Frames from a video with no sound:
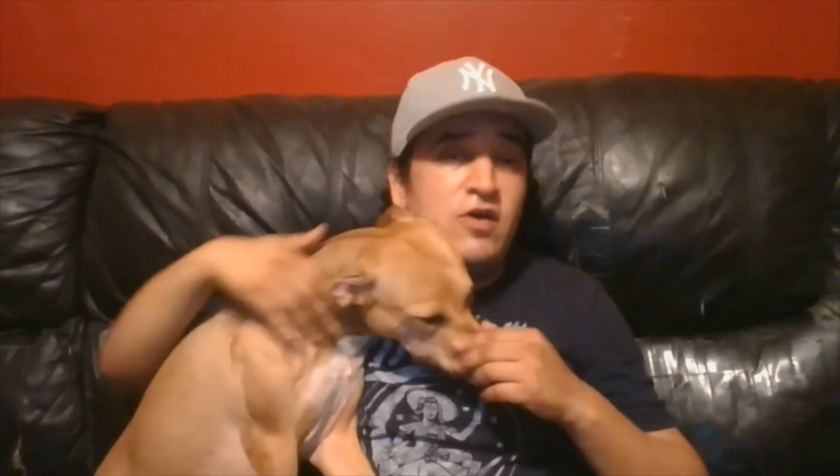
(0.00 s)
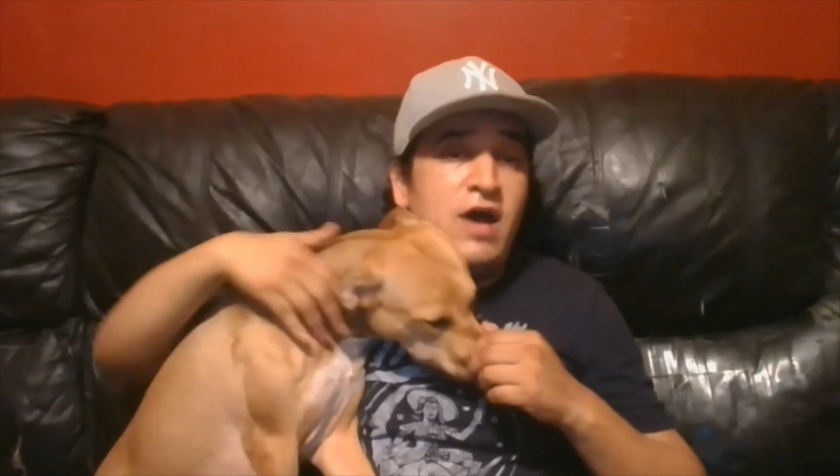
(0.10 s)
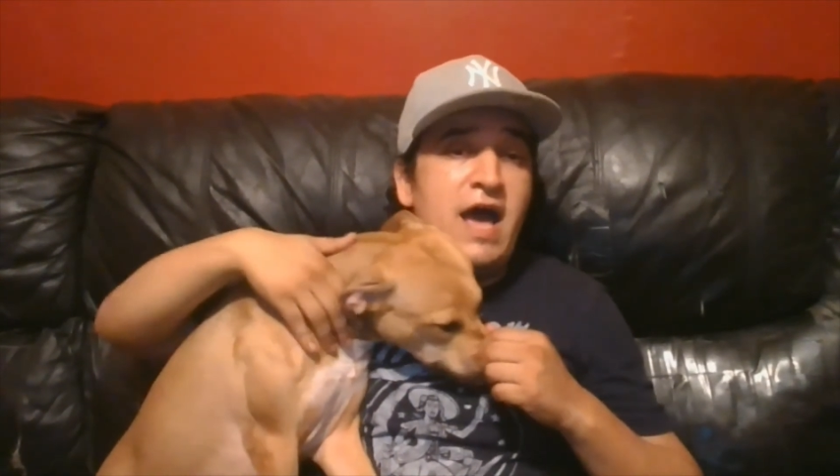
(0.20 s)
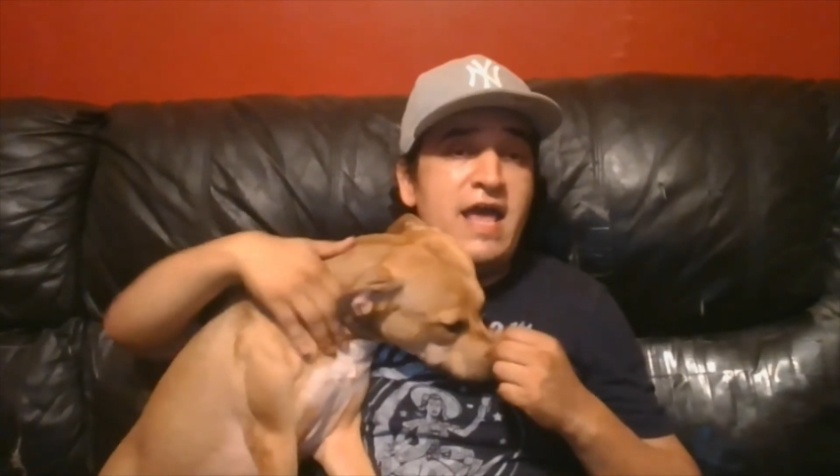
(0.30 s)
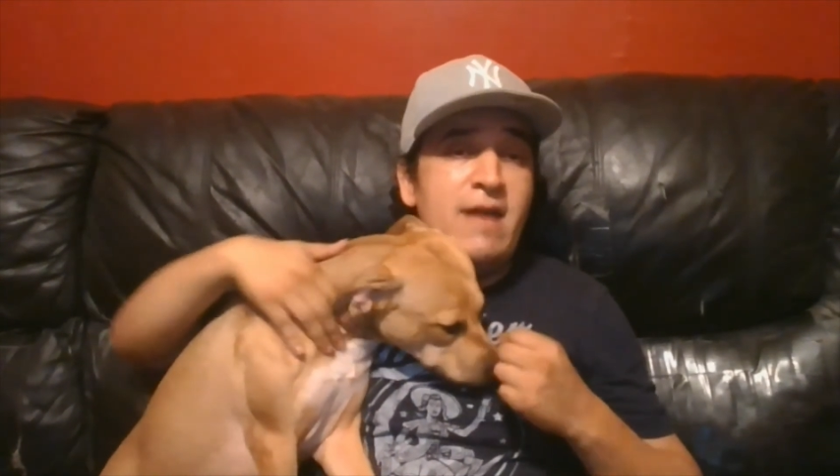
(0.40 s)

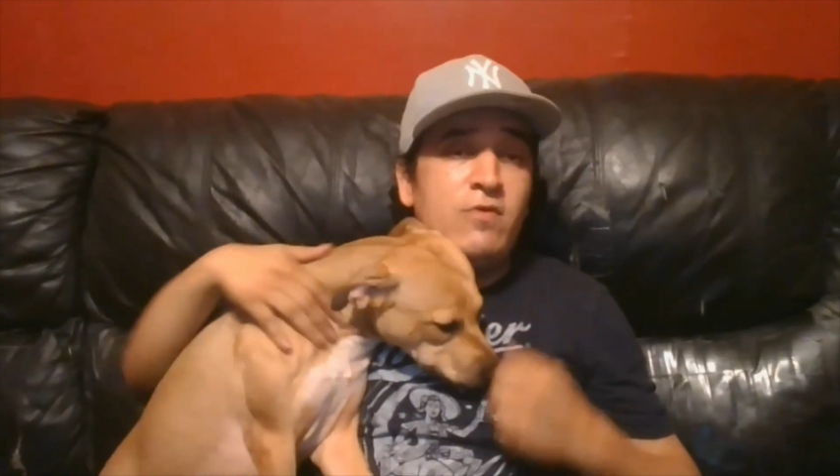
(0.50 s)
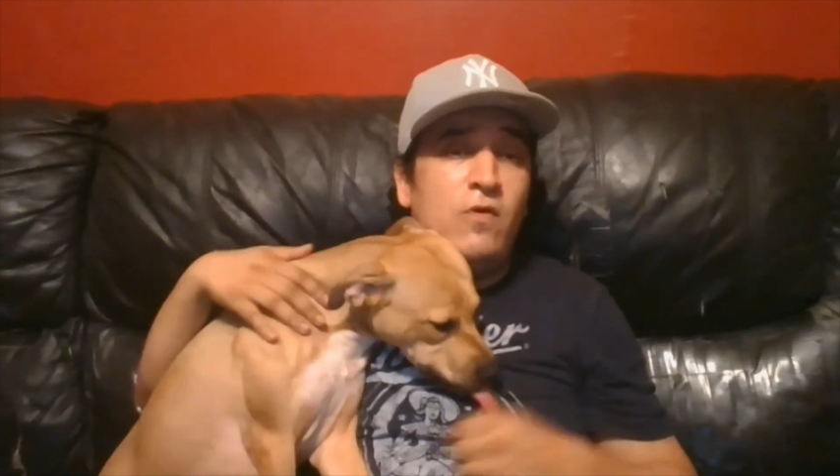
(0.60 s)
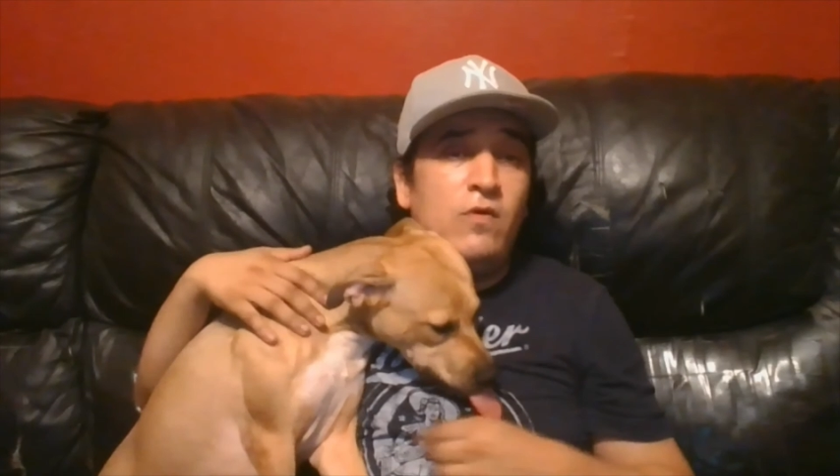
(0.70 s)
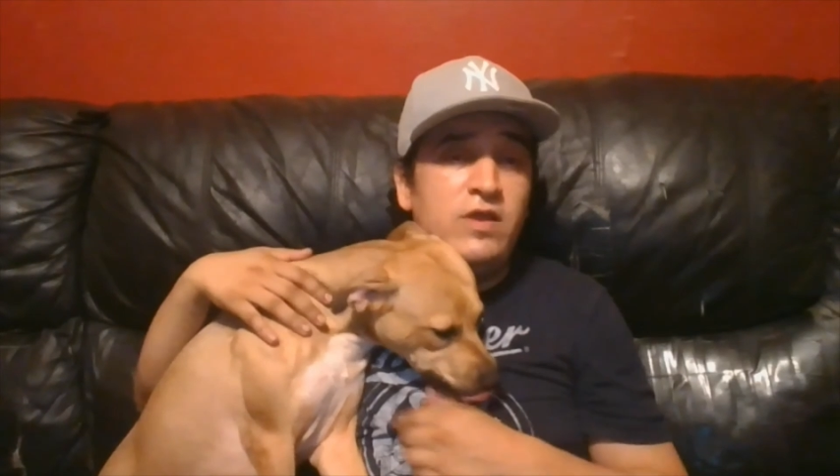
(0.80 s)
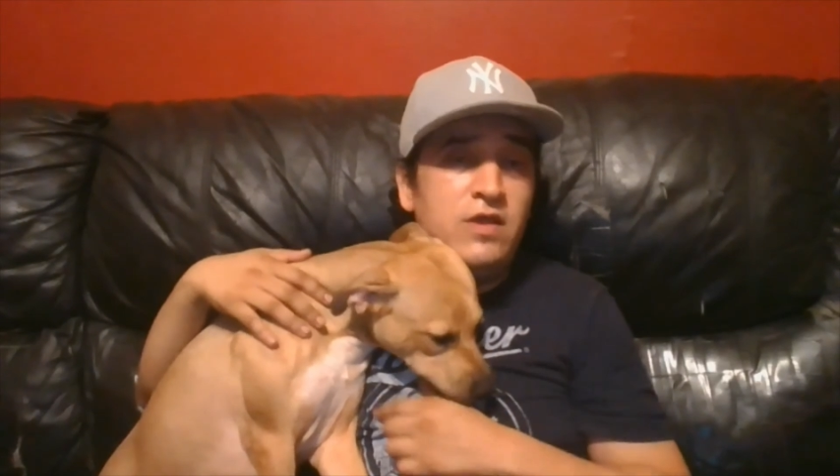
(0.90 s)
I am
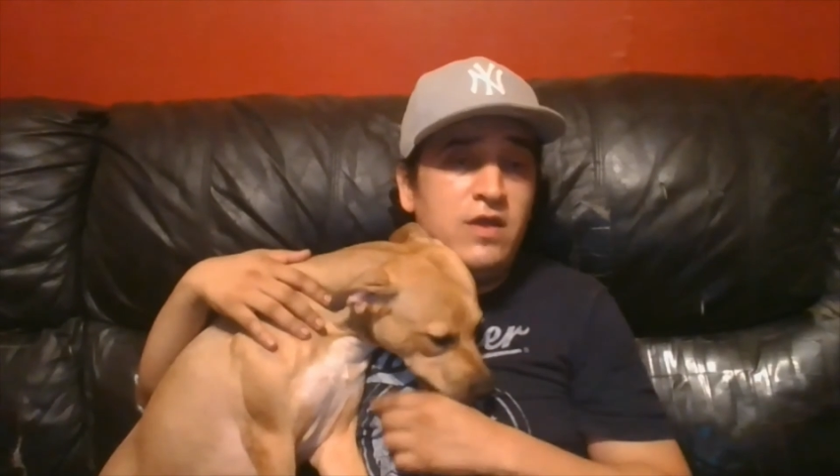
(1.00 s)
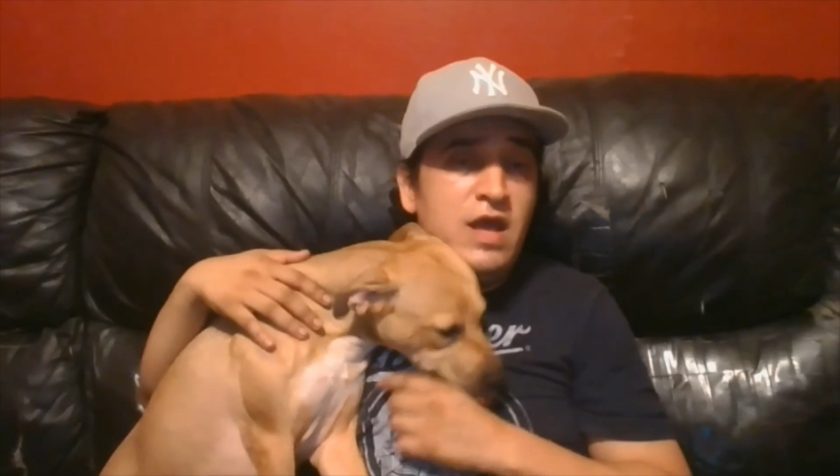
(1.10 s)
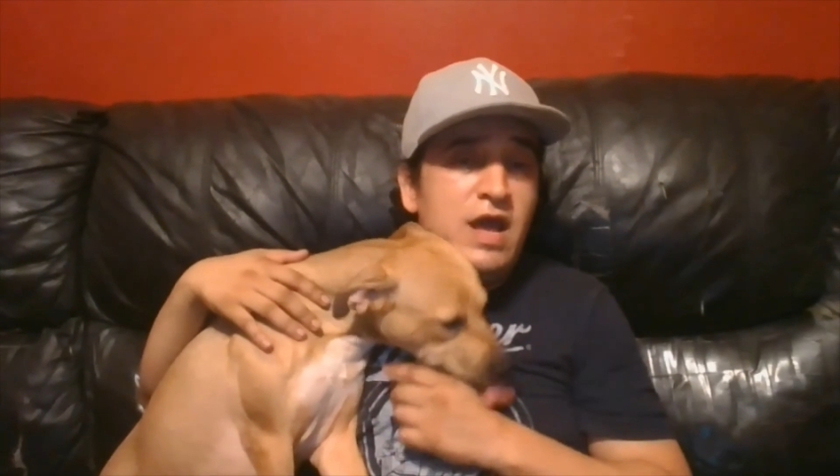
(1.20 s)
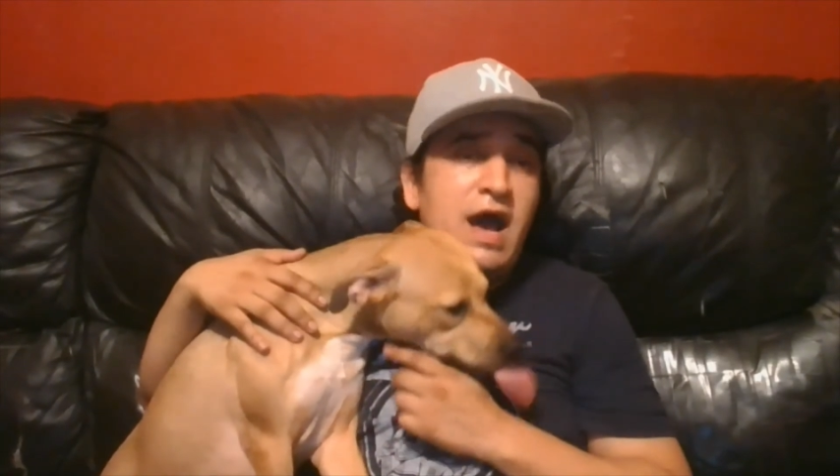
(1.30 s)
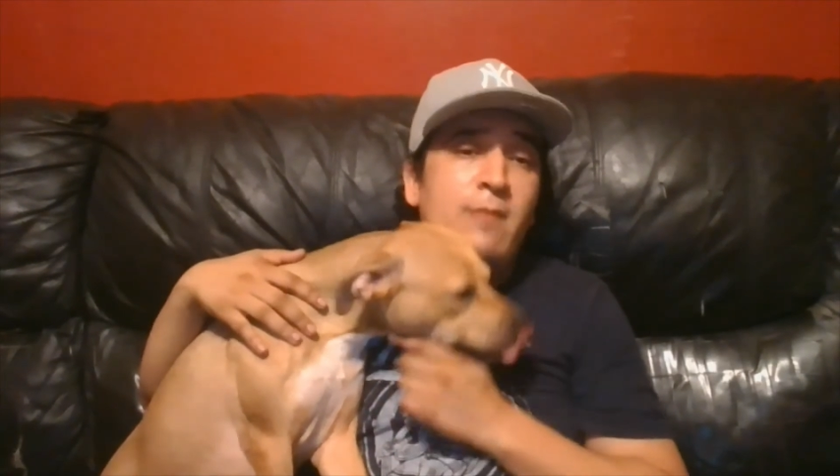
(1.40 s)
calling.
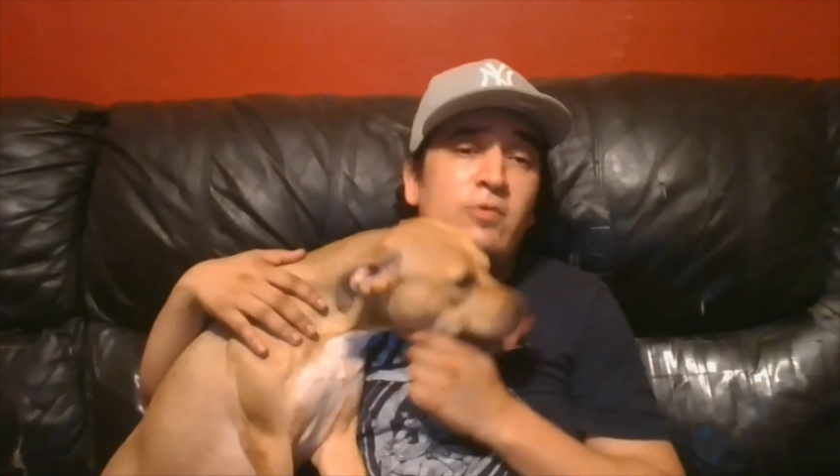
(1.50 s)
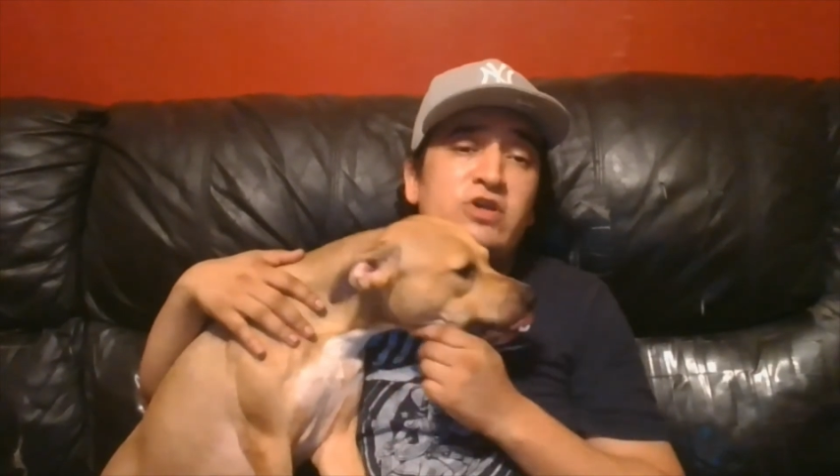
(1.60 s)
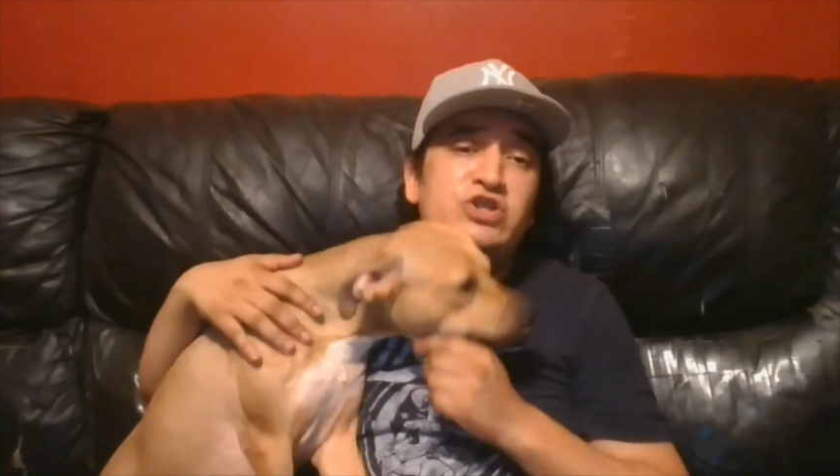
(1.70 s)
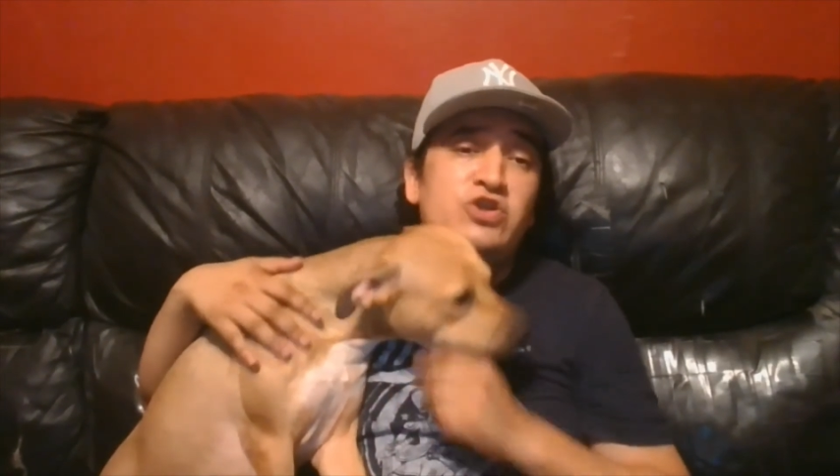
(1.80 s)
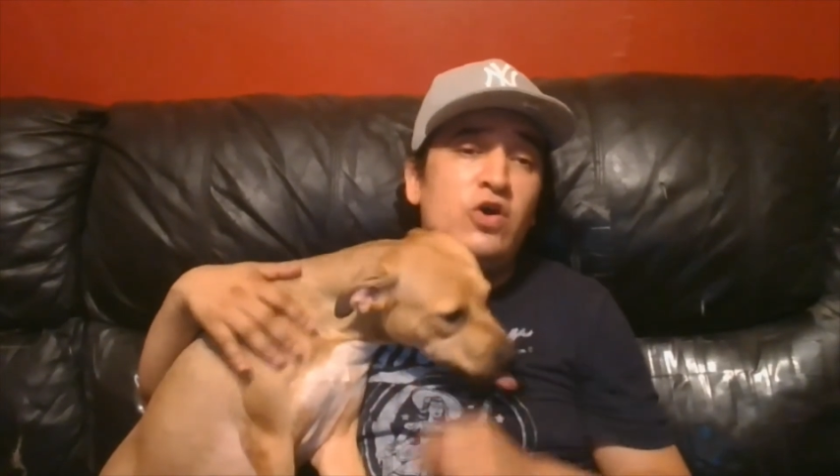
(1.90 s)
I'm going to
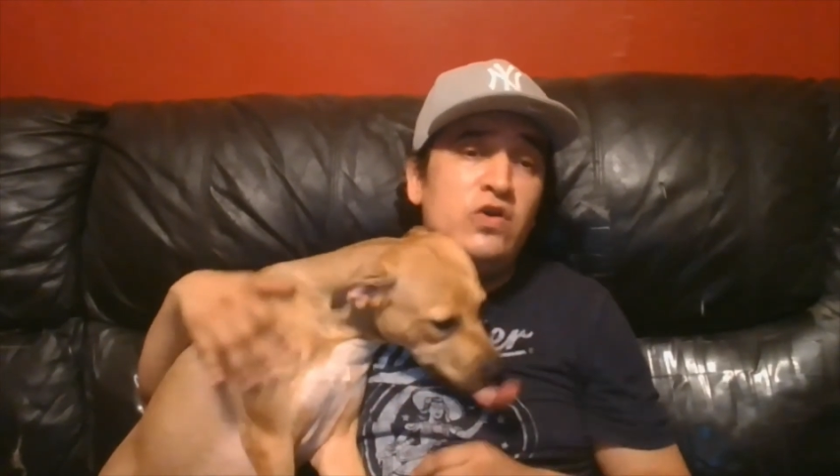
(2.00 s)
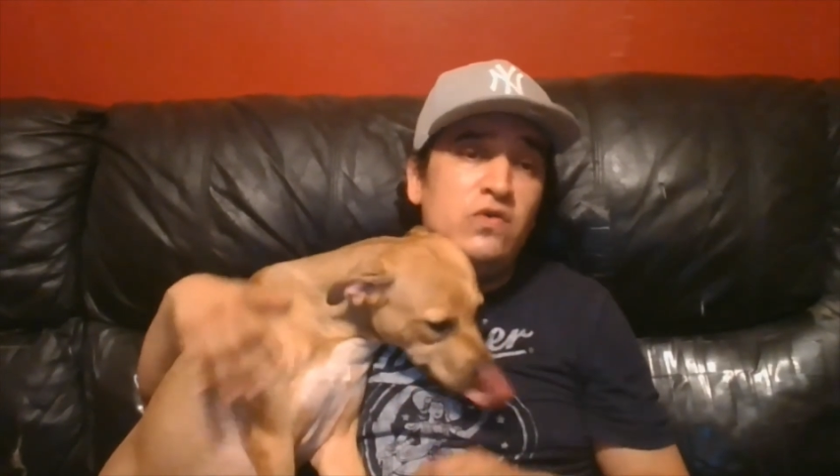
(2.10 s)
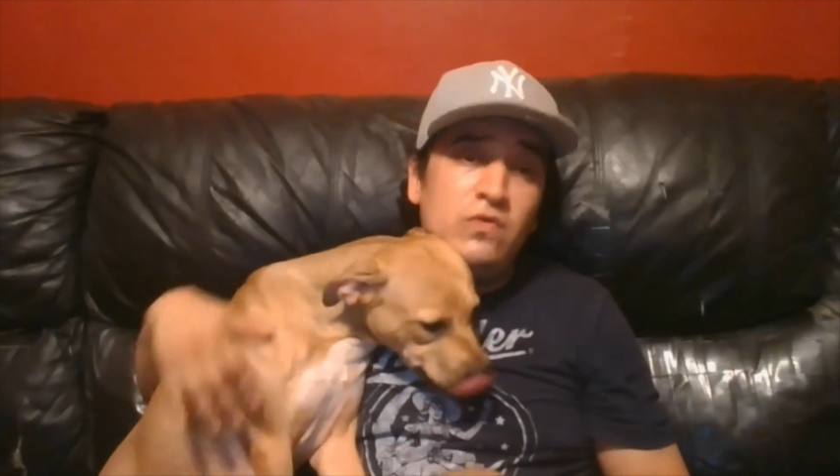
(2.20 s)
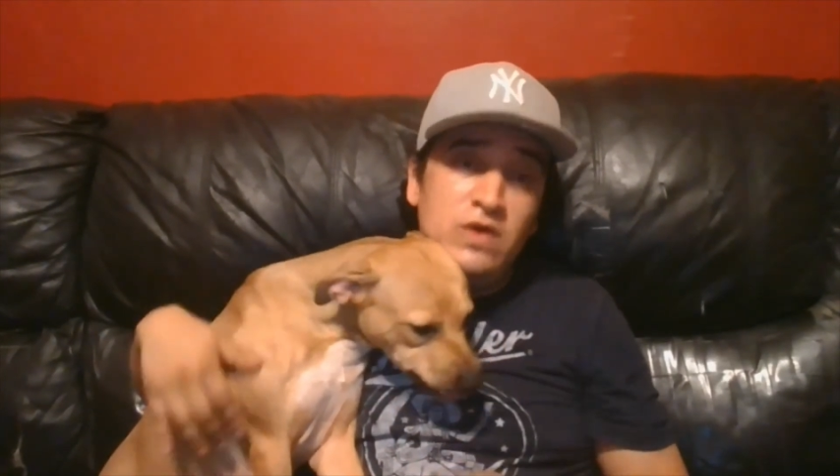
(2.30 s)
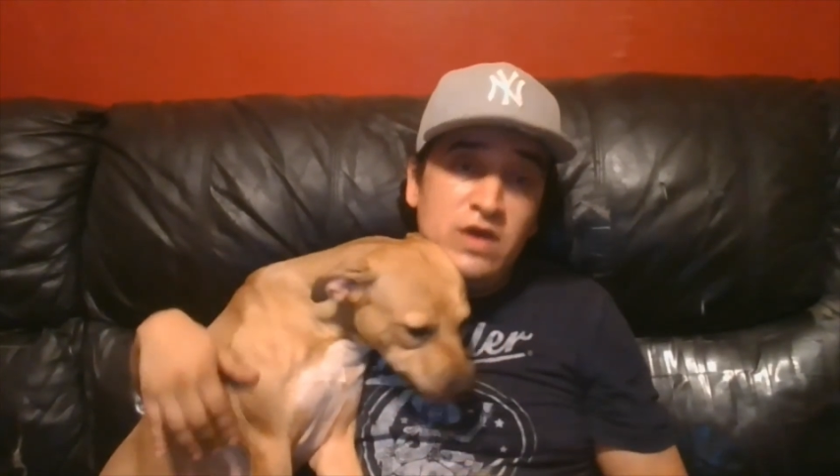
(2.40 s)
show you